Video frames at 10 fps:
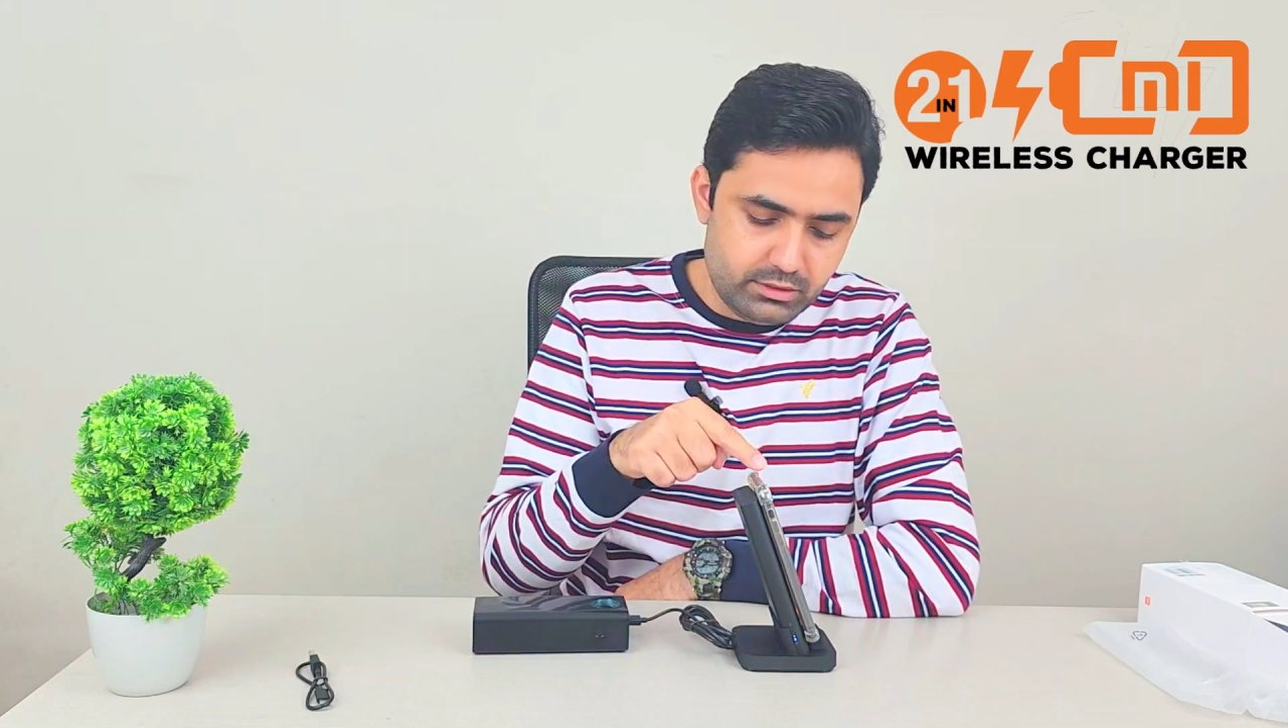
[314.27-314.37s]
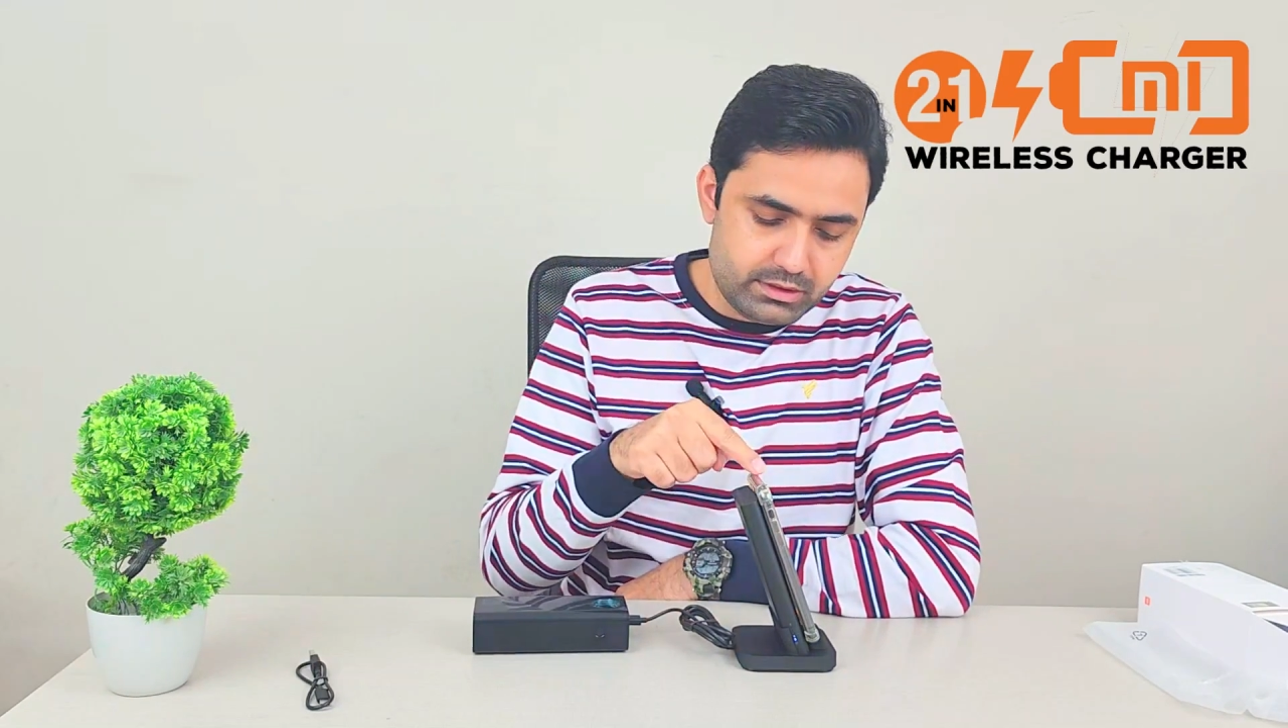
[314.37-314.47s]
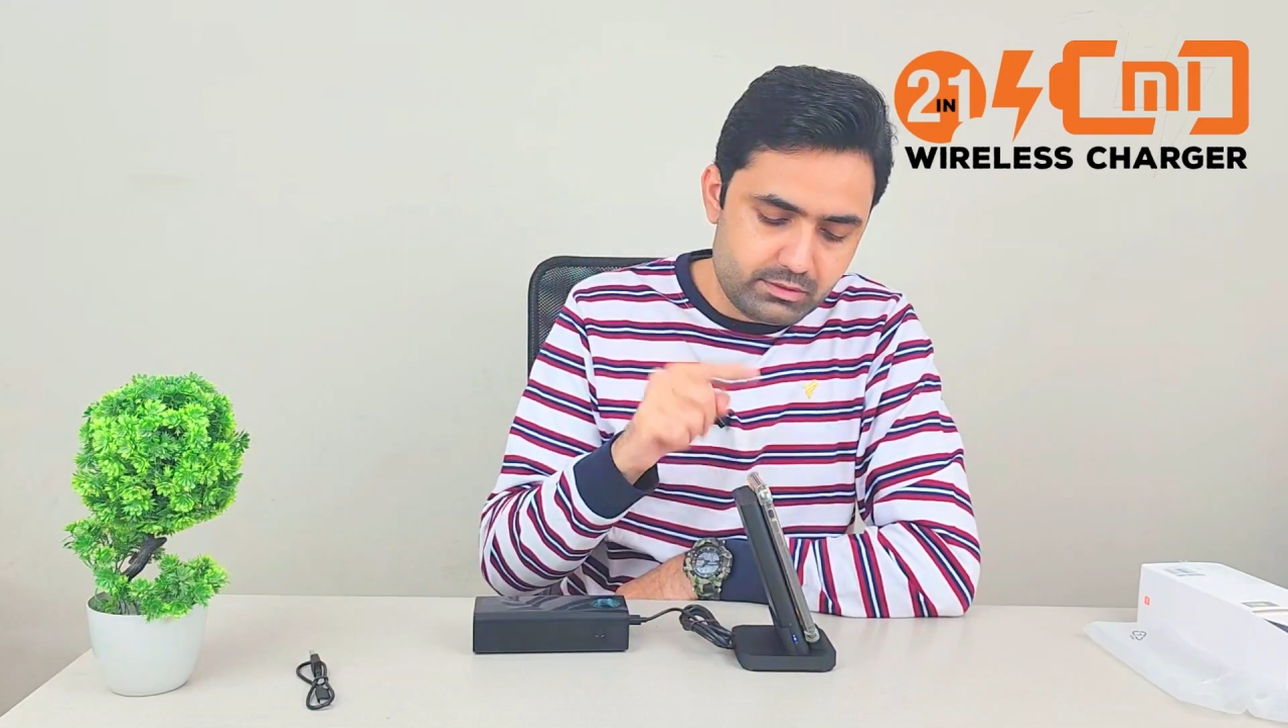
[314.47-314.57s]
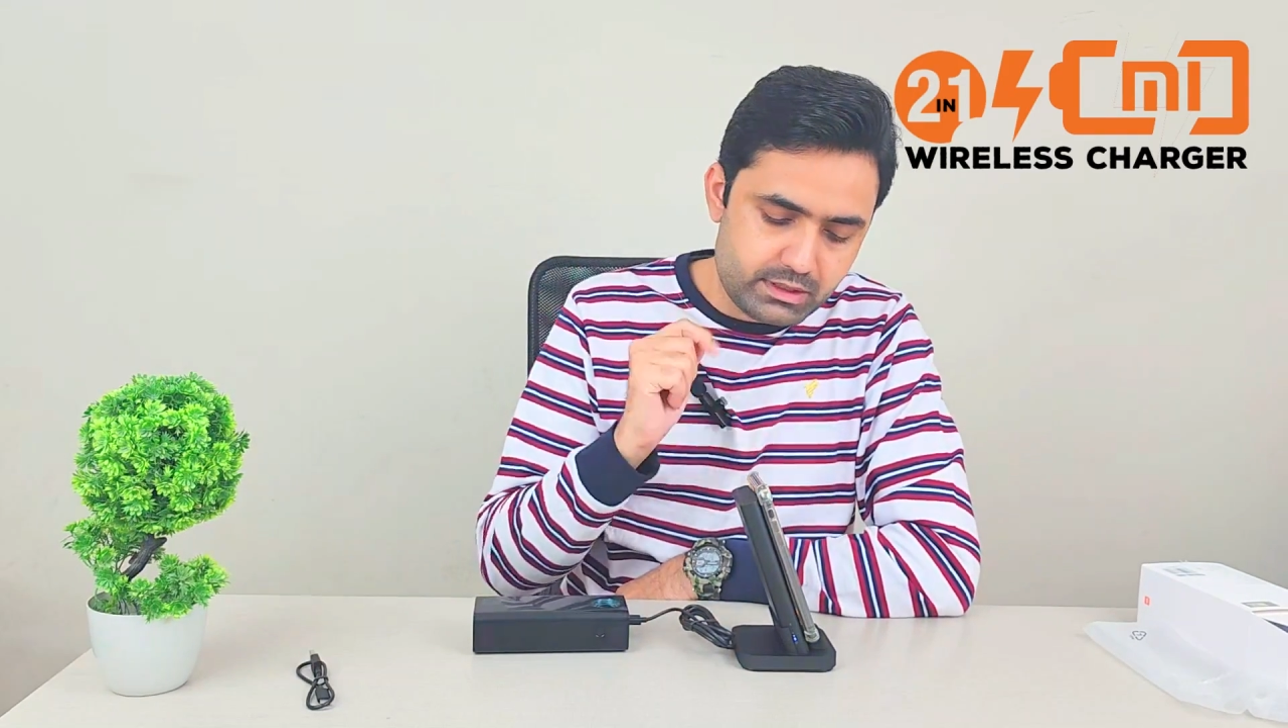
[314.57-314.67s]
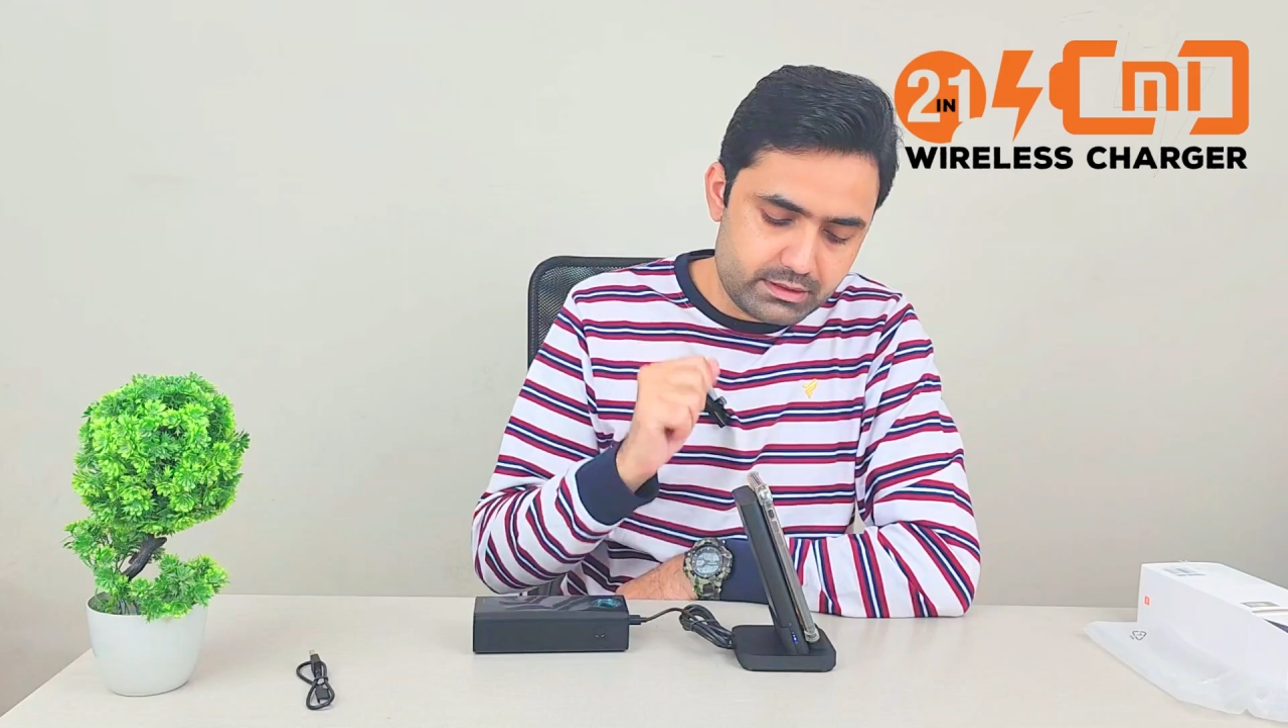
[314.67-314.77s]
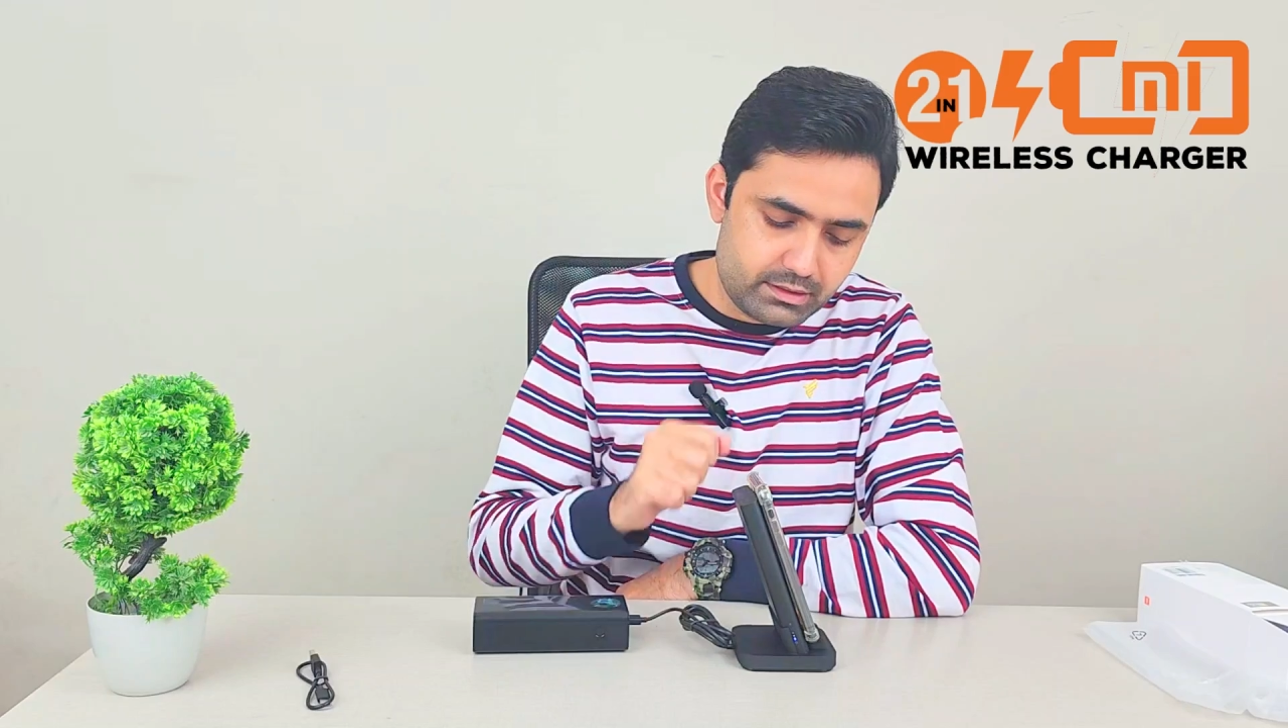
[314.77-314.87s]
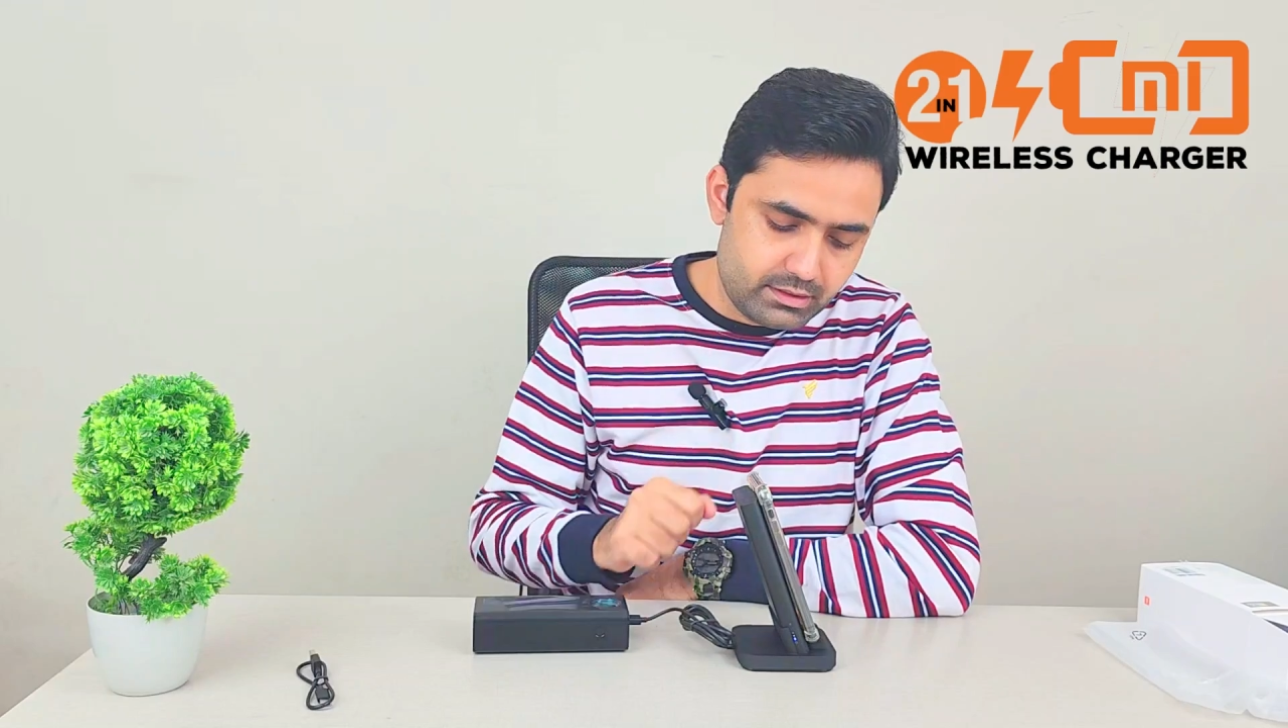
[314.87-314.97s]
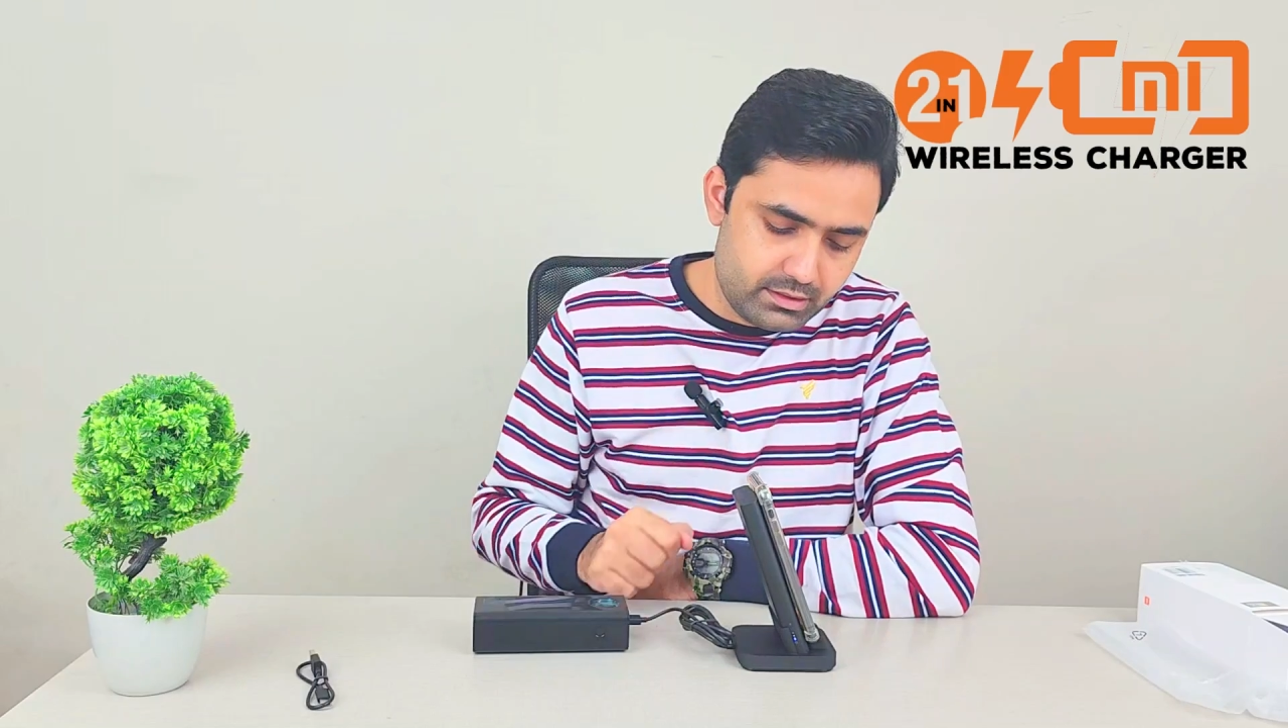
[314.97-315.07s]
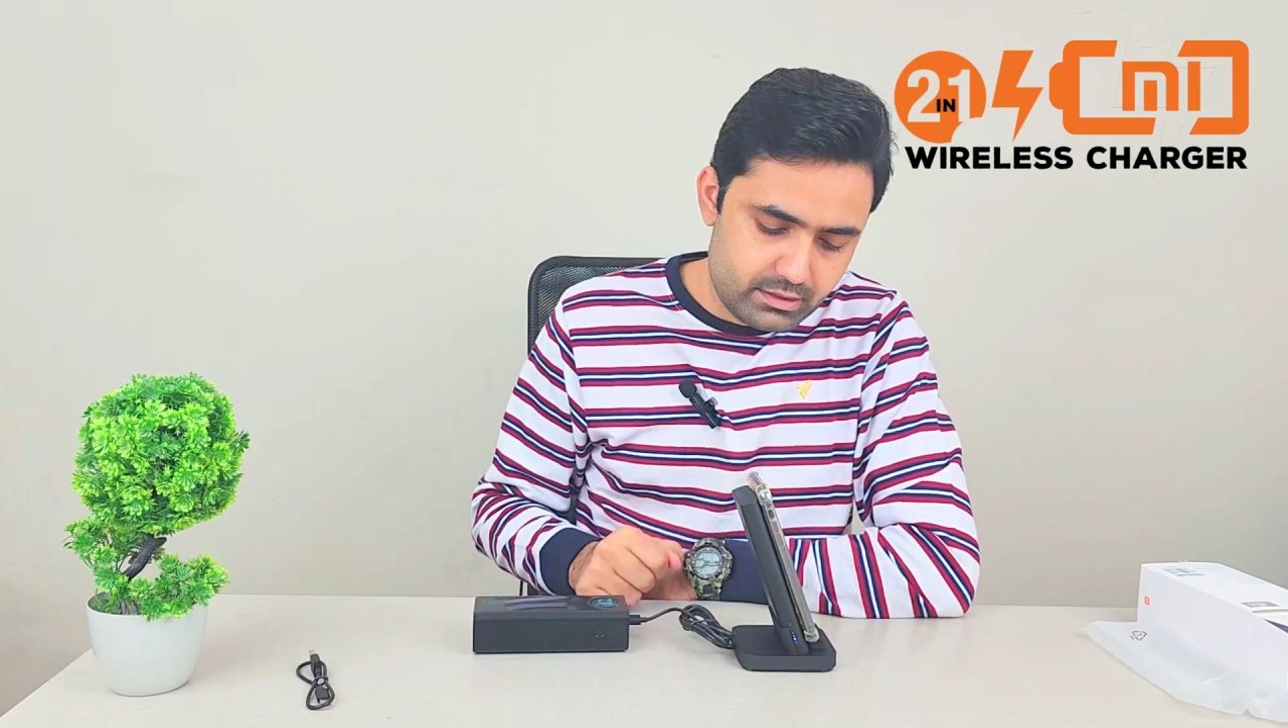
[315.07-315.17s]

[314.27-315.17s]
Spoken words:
the device.